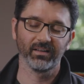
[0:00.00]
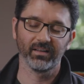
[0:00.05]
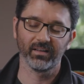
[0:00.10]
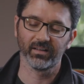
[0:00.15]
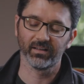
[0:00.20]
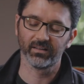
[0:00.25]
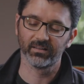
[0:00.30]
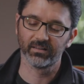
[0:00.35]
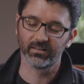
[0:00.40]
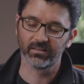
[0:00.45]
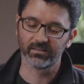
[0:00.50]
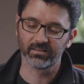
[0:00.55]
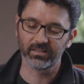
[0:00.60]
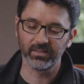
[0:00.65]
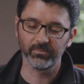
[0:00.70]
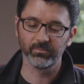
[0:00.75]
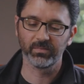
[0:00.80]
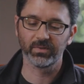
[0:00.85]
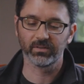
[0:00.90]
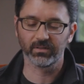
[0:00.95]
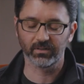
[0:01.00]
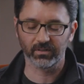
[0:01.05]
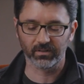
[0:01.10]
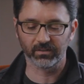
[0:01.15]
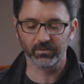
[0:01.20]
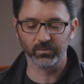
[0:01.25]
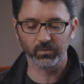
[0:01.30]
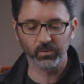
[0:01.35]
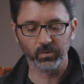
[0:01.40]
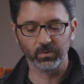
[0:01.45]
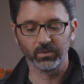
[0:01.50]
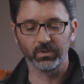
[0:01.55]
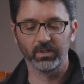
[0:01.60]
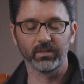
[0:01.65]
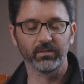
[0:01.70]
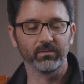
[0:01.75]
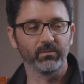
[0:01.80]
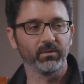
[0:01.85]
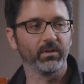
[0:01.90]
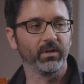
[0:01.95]
And the team at Google
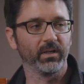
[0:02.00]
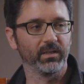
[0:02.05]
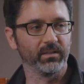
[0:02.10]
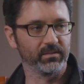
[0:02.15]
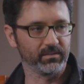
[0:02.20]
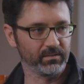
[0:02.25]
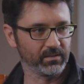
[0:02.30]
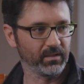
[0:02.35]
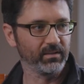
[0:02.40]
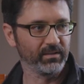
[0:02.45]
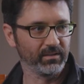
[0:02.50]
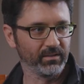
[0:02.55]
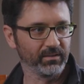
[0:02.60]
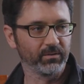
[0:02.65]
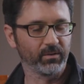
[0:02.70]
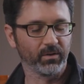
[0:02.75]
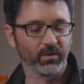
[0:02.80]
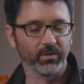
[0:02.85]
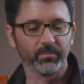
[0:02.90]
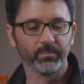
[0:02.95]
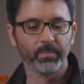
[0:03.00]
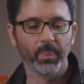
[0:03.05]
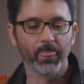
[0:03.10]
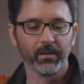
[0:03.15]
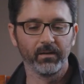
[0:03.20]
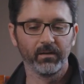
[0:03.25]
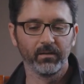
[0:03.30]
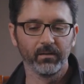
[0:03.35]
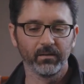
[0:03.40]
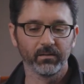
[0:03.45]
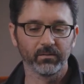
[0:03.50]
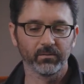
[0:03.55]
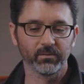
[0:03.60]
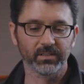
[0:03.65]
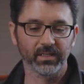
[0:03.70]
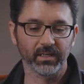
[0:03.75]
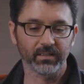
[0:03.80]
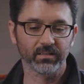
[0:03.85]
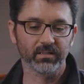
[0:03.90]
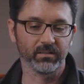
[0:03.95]
that uh, started on Chrome
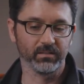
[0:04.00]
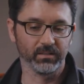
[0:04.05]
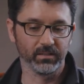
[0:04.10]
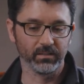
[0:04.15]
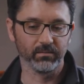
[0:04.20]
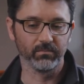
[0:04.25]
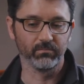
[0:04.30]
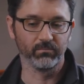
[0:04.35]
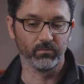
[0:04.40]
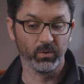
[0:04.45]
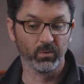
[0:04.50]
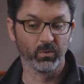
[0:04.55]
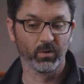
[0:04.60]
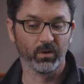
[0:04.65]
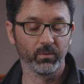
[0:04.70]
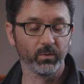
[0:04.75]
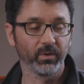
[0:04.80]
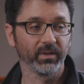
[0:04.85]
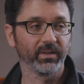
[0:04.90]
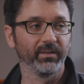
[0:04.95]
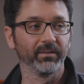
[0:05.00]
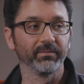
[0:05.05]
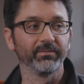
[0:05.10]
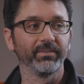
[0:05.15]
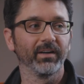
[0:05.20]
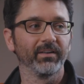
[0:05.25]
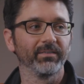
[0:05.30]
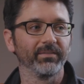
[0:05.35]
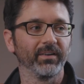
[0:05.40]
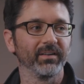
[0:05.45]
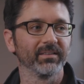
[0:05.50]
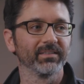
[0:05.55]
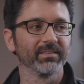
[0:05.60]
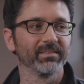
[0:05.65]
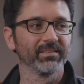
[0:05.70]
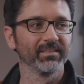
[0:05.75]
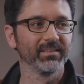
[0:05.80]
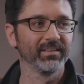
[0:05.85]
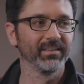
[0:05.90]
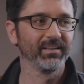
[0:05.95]
was actually, we were all working on
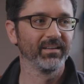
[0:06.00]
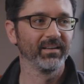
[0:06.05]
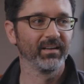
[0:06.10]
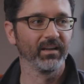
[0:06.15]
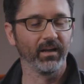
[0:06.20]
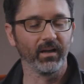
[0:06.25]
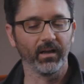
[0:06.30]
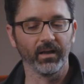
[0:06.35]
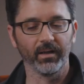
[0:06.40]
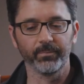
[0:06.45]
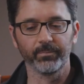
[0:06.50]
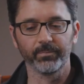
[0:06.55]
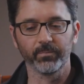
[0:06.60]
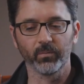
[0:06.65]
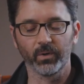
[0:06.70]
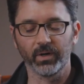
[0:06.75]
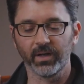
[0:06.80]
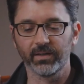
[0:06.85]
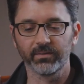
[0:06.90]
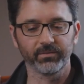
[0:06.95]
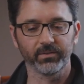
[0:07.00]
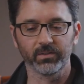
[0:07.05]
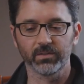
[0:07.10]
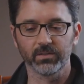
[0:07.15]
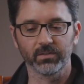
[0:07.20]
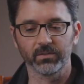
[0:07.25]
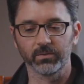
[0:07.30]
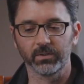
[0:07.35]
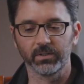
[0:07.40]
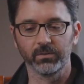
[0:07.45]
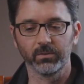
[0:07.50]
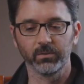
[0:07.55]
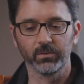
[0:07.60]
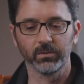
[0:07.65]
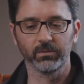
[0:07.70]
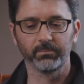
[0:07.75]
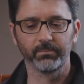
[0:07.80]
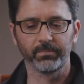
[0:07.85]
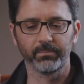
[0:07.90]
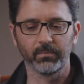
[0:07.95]
Firefox. Um, when I first joined
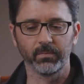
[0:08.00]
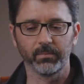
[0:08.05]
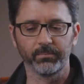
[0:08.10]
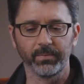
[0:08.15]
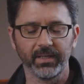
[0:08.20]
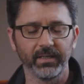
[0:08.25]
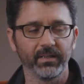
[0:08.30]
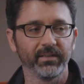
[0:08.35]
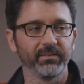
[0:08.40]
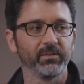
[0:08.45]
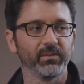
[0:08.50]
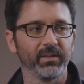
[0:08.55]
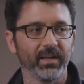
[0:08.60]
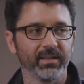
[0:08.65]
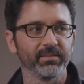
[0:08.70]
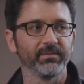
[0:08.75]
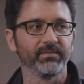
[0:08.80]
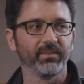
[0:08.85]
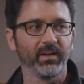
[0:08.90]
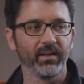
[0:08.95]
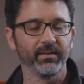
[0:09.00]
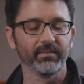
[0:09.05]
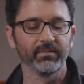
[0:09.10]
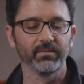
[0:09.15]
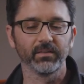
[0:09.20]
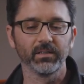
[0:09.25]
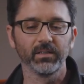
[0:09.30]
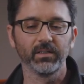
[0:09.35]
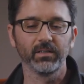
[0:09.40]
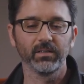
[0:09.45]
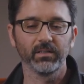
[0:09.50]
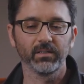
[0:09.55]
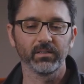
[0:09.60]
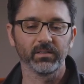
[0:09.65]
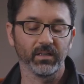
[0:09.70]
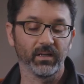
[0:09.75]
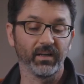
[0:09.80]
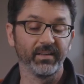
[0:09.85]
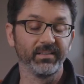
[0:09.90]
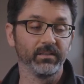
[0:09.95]
Google at the beginning of two thousand five,
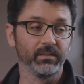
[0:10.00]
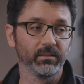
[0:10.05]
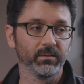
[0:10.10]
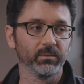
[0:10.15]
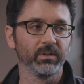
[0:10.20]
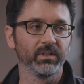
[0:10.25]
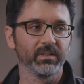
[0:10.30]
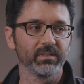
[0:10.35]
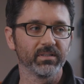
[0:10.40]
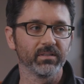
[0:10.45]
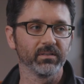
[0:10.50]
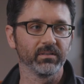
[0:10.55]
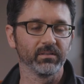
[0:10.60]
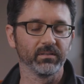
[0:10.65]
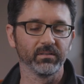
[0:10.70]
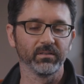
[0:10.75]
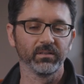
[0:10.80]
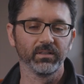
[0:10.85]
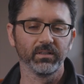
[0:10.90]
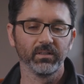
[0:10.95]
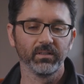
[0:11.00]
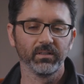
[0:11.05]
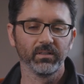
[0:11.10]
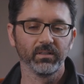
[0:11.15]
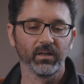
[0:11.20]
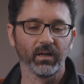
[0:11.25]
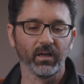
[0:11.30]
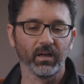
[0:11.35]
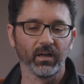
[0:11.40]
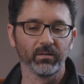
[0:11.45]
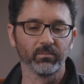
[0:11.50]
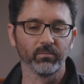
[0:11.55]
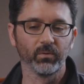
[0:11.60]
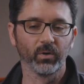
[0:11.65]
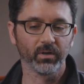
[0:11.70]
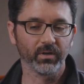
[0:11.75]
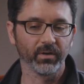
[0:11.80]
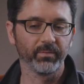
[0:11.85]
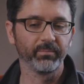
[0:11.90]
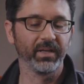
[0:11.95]
the idea was to uh,
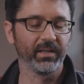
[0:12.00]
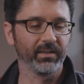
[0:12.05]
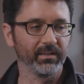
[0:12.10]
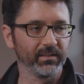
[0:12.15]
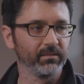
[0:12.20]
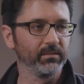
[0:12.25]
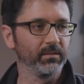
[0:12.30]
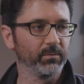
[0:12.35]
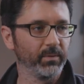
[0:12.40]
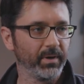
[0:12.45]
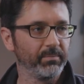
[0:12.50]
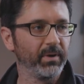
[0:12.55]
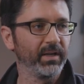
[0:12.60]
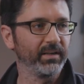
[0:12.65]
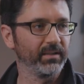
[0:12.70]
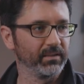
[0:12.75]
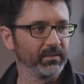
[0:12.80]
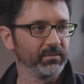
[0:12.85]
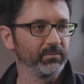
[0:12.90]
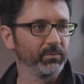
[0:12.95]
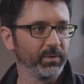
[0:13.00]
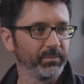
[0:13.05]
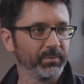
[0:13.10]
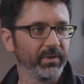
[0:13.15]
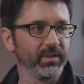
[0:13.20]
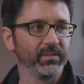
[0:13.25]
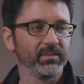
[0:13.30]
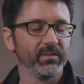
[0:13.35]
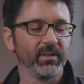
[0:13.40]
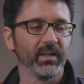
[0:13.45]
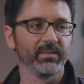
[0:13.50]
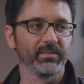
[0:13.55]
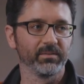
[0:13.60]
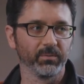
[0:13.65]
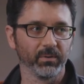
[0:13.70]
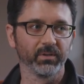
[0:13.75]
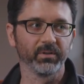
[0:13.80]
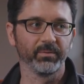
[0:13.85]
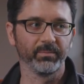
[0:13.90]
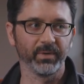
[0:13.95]
work on making the web better. And one way to do that
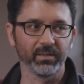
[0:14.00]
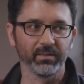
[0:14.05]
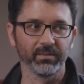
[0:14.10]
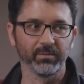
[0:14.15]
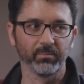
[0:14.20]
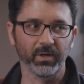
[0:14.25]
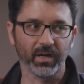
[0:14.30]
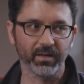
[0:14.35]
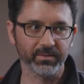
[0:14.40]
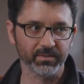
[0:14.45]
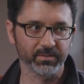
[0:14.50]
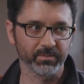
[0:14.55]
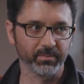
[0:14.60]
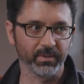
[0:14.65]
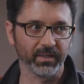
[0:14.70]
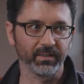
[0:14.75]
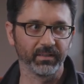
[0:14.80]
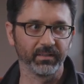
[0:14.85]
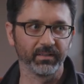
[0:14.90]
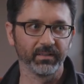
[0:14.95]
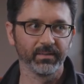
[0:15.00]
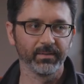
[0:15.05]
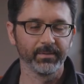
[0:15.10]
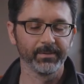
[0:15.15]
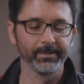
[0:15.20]
is work on making the browsers better.